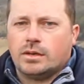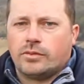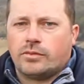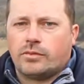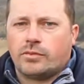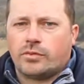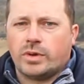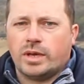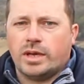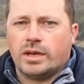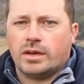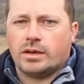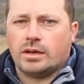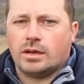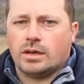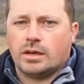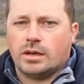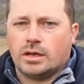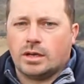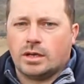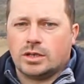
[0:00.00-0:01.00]
three
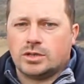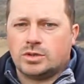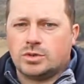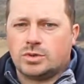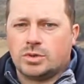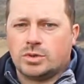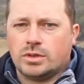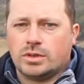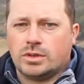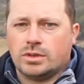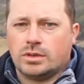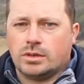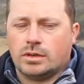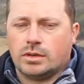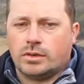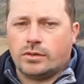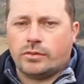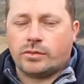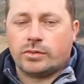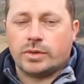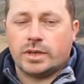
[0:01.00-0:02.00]
uh,
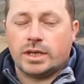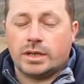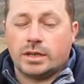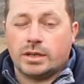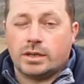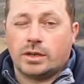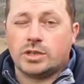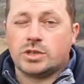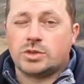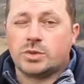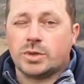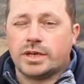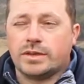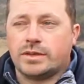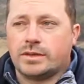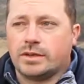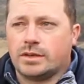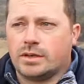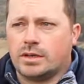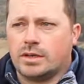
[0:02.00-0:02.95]
three hundred